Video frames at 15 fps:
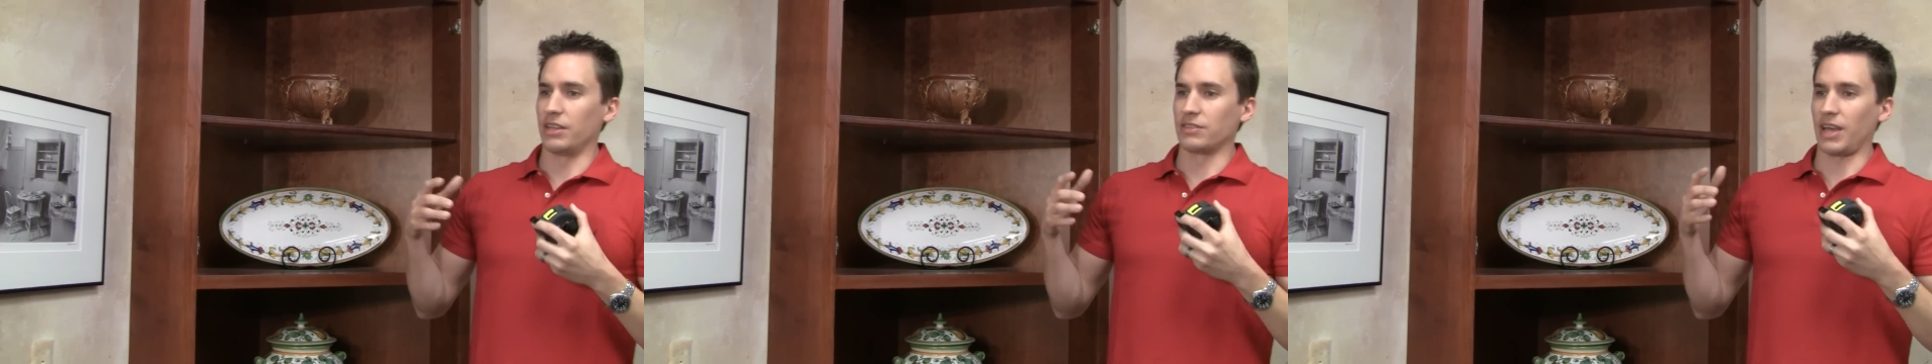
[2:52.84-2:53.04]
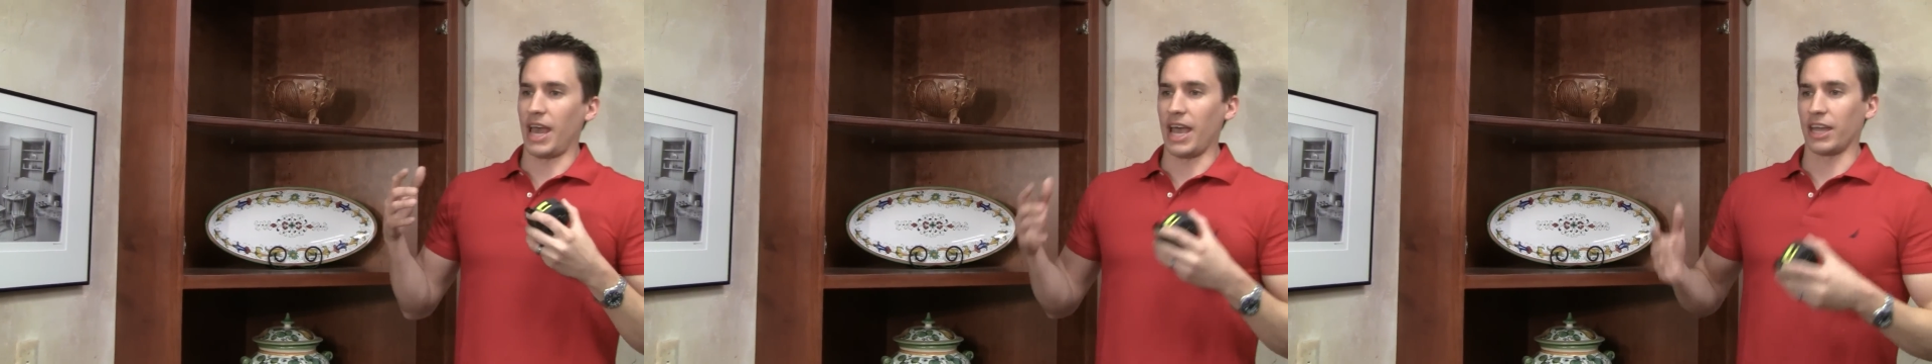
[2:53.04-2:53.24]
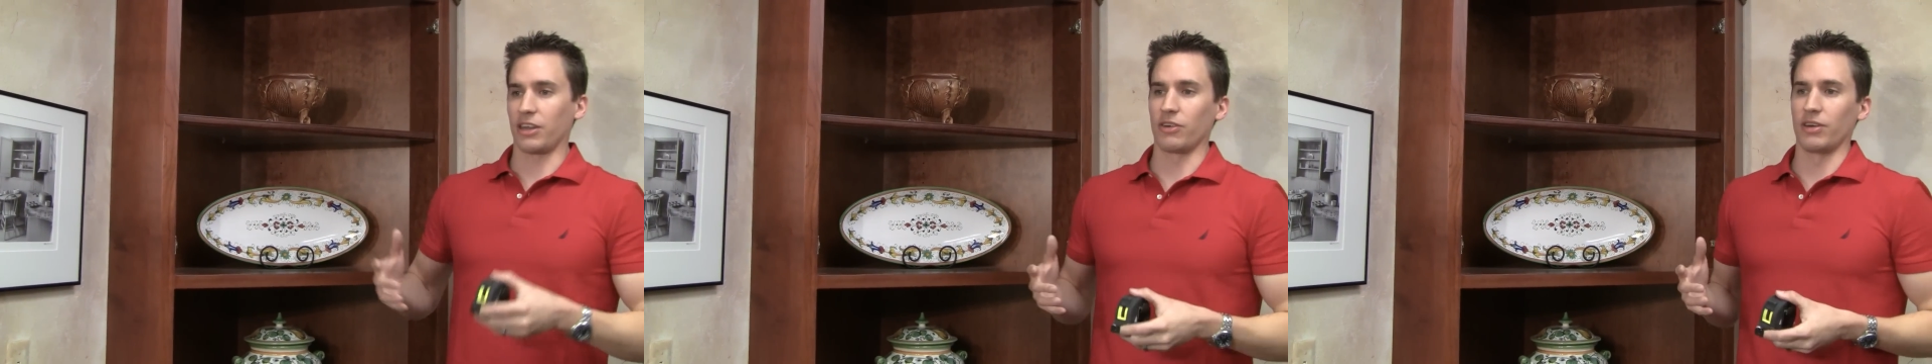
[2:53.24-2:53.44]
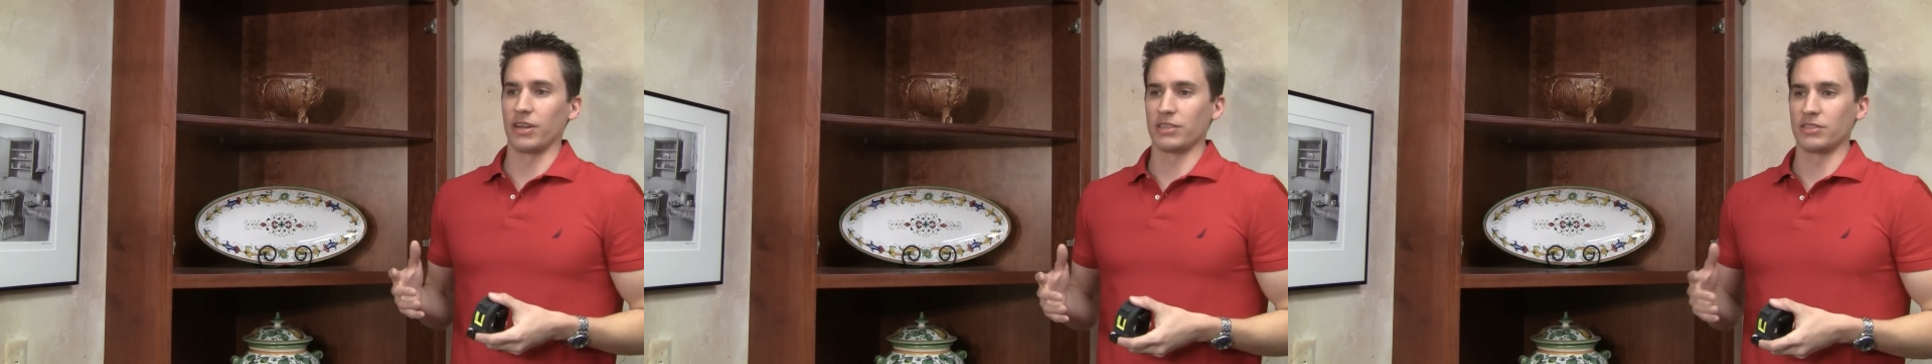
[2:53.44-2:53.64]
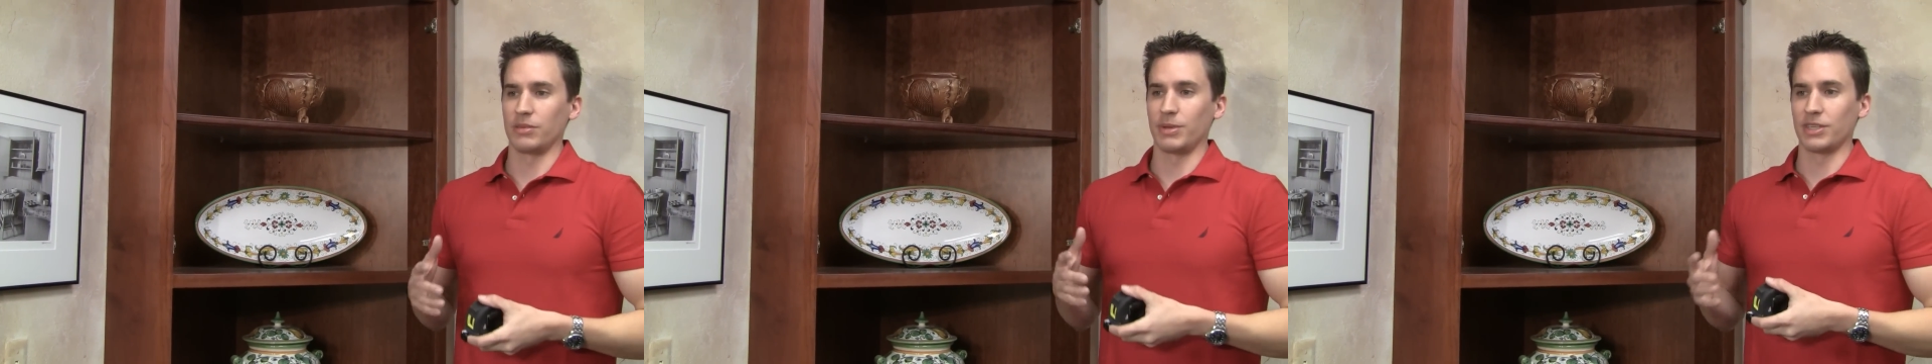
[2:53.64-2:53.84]
accurate. It
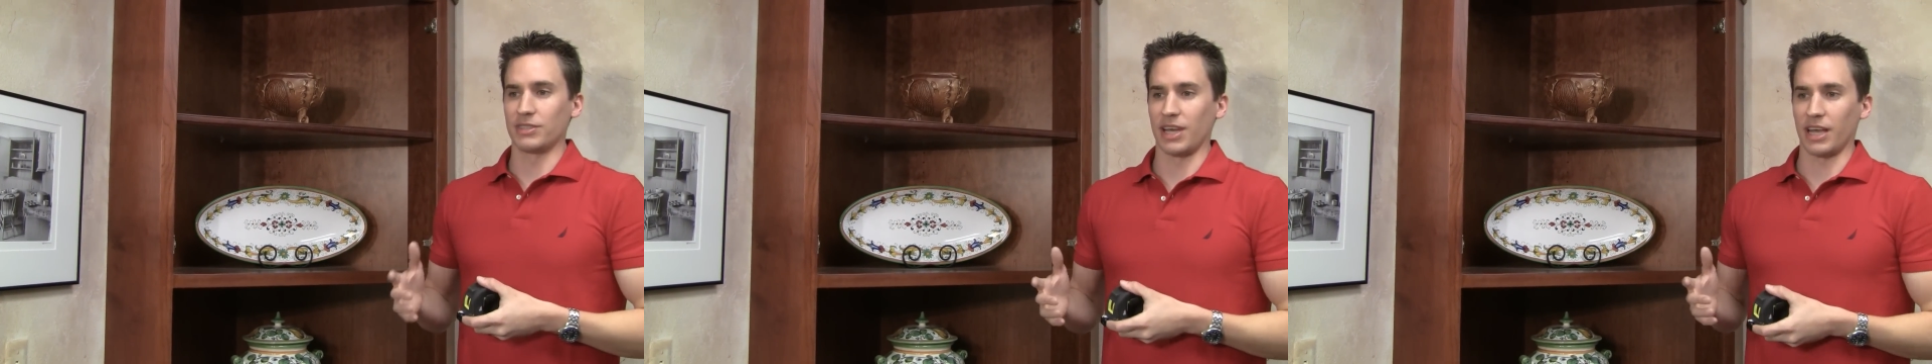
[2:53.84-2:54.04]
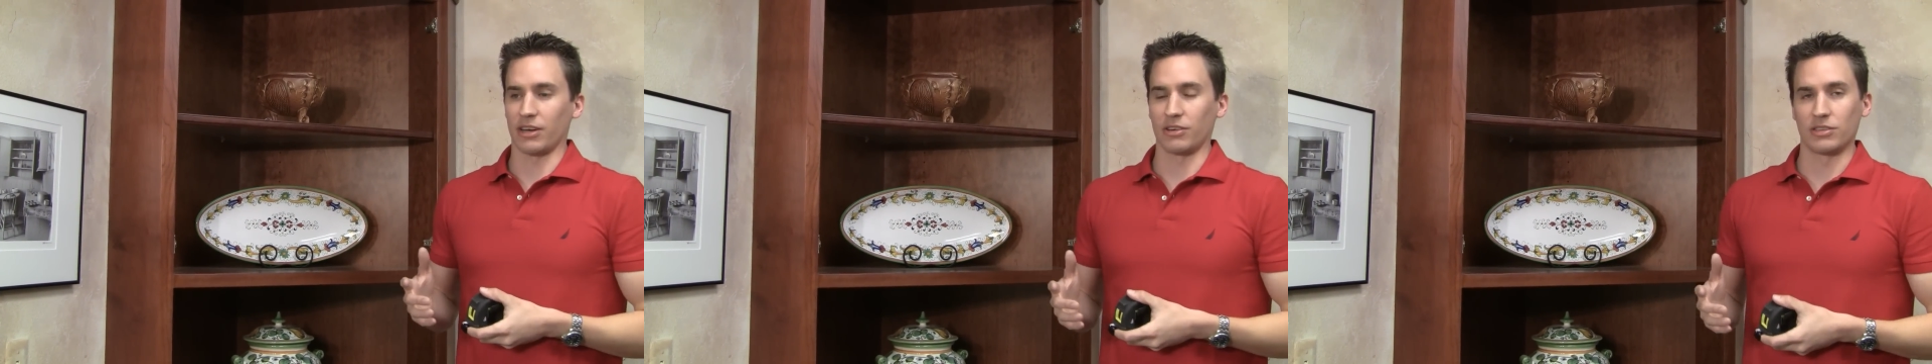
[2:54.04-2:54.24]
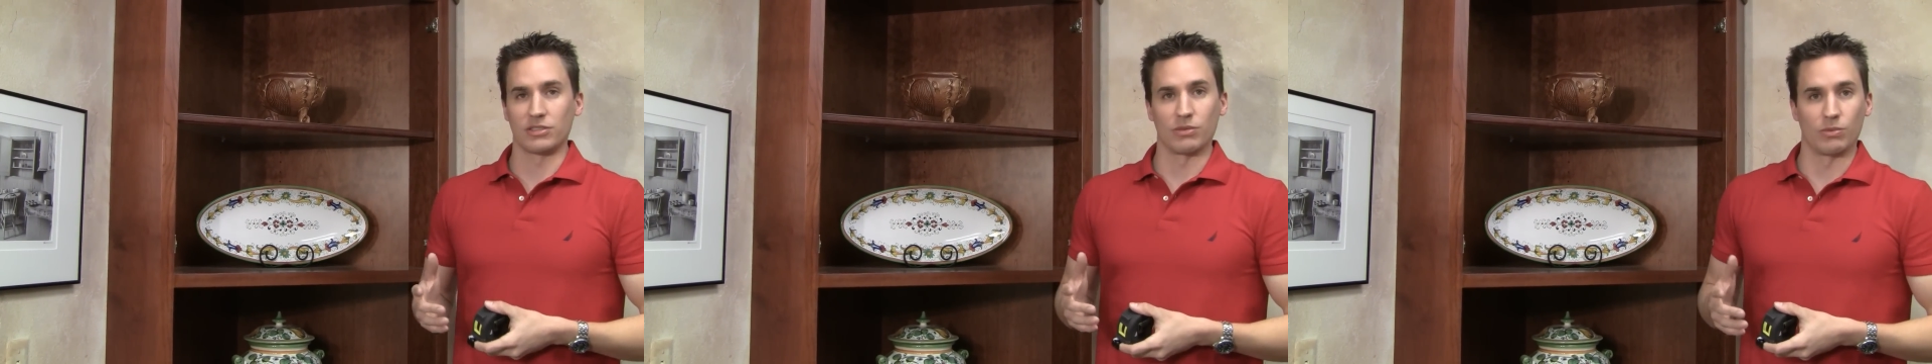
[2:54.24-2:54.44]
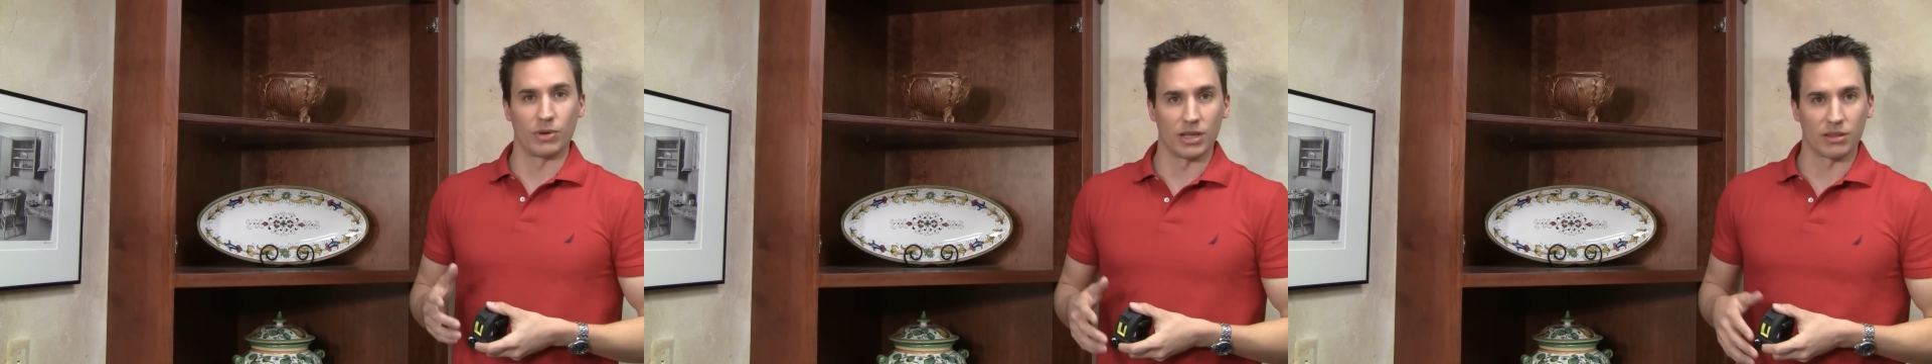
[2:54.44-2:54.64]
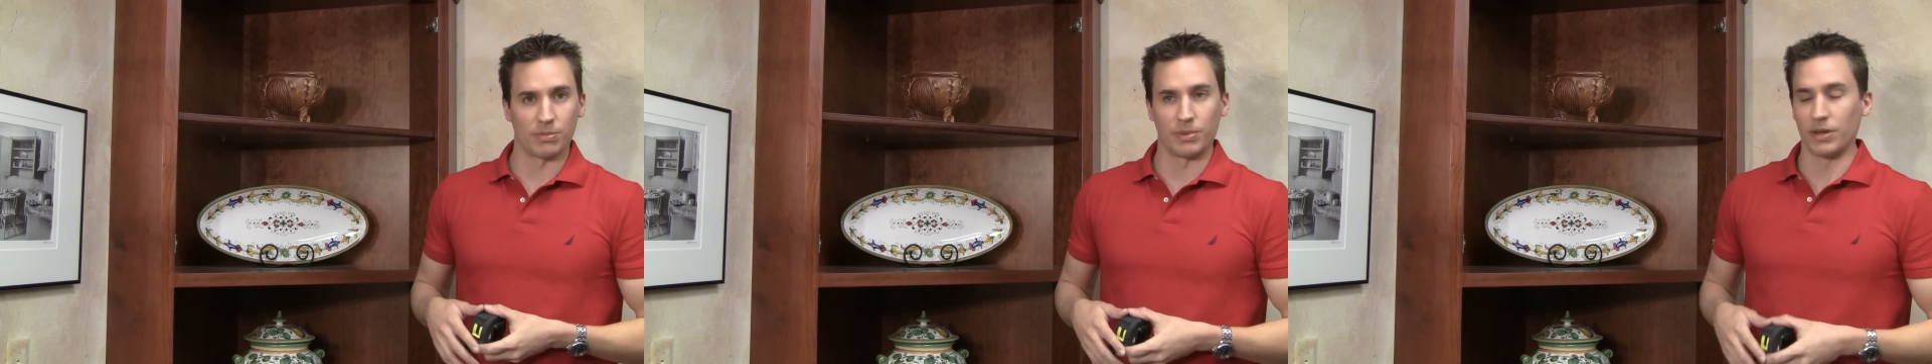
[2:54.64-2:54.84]
doesn't need to be as accurate as the
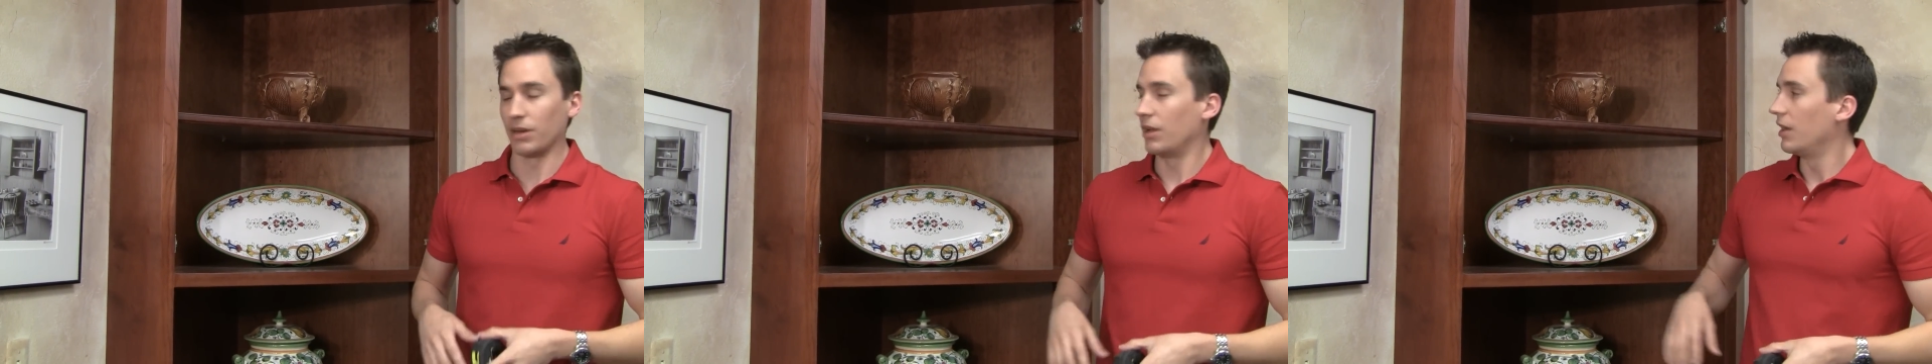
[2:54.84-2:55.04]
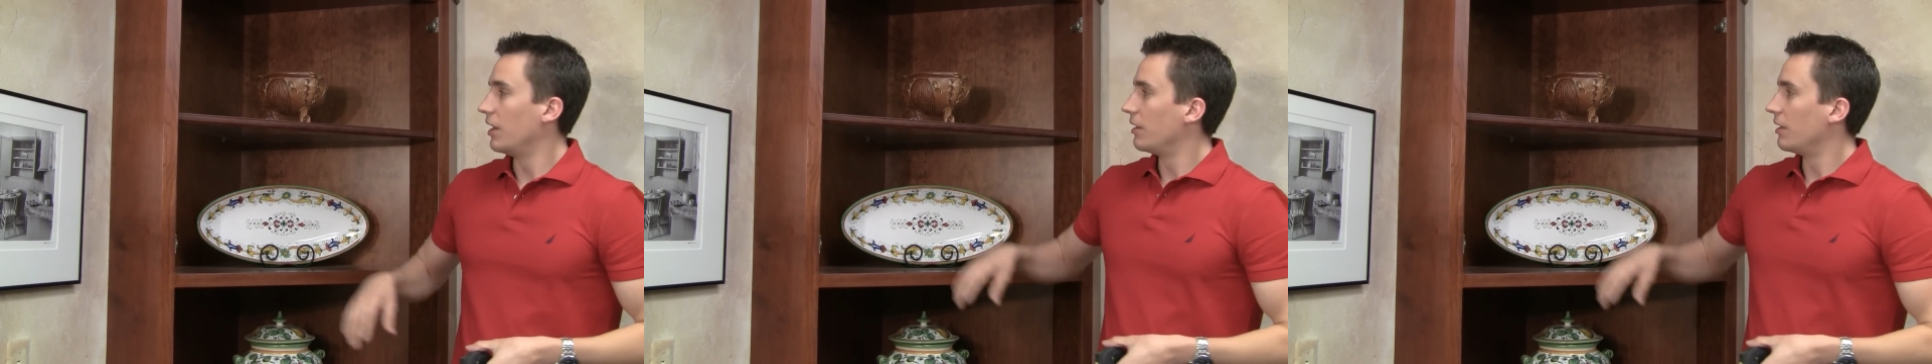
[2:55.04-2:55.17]
width, but